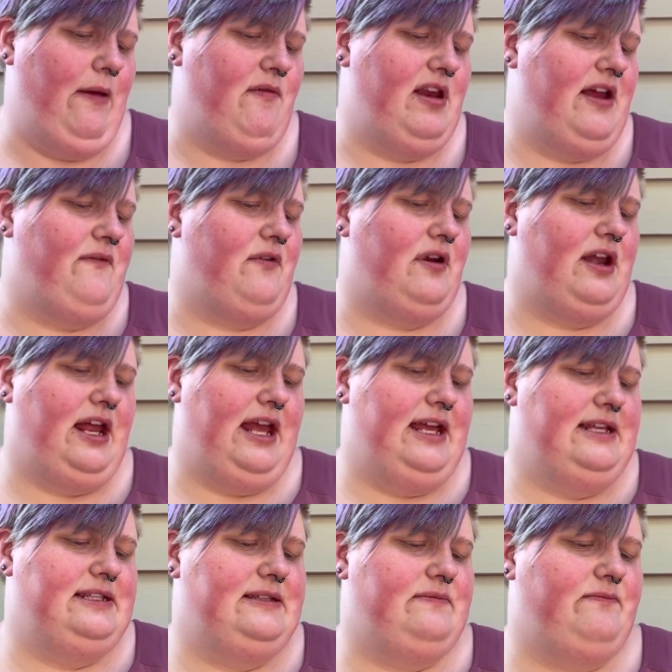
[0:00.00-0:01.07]
whatever it
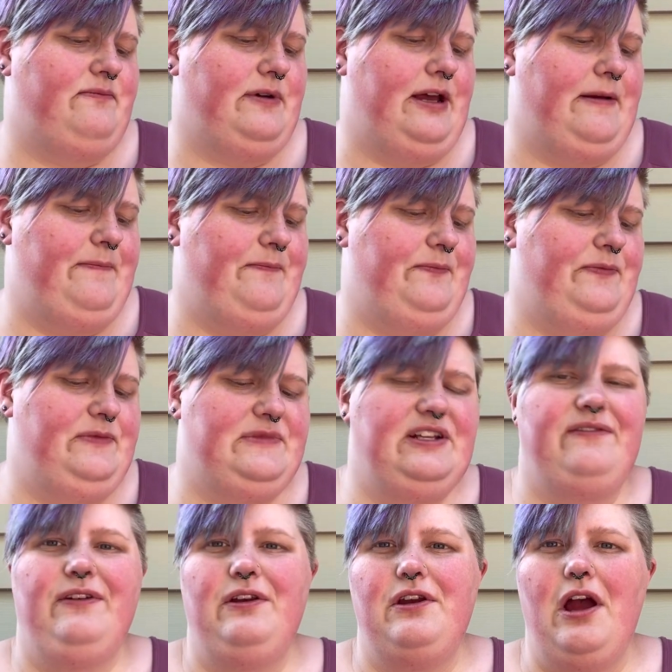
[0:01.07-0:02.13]
is, but so
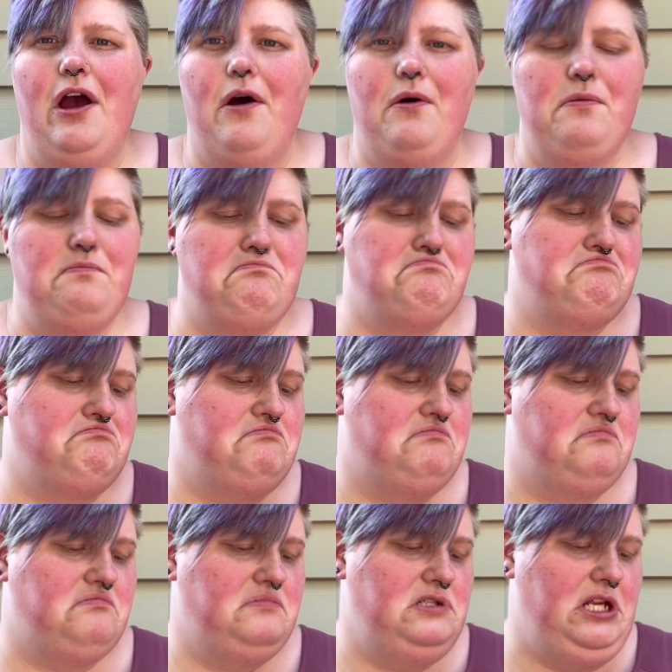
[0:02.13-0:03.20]
if you know,
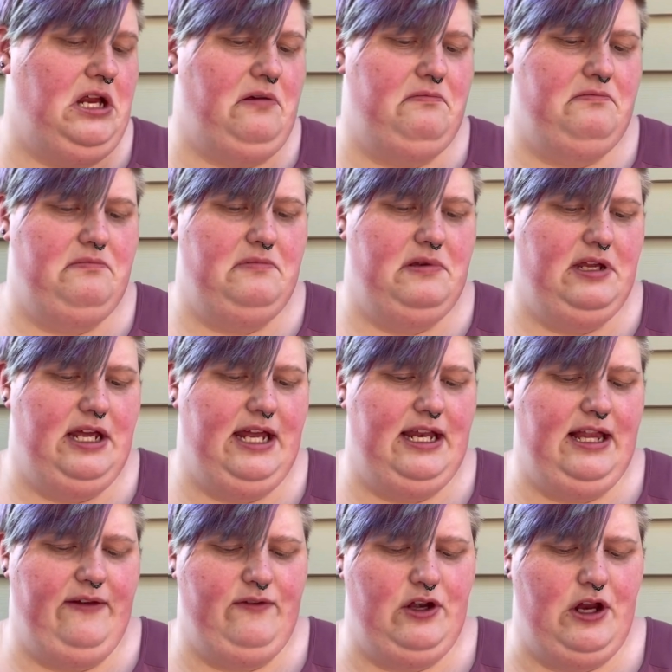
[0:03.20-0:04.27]
I'd
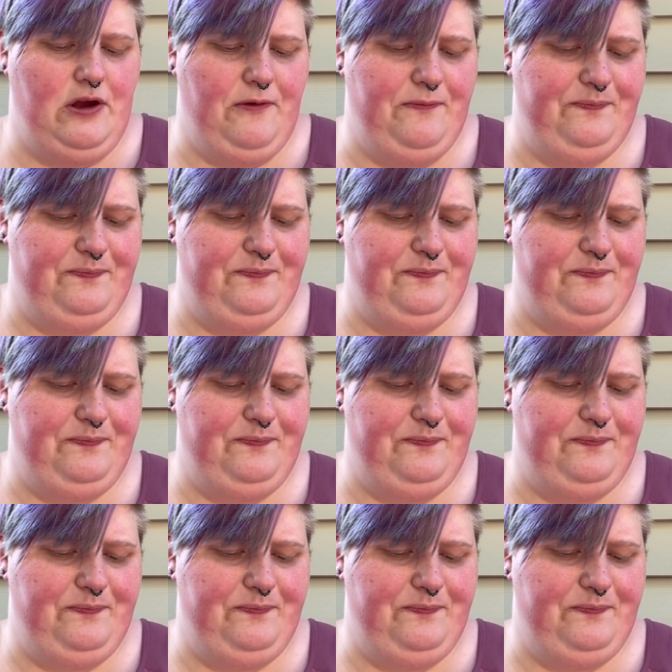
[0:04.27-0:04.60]
love to know.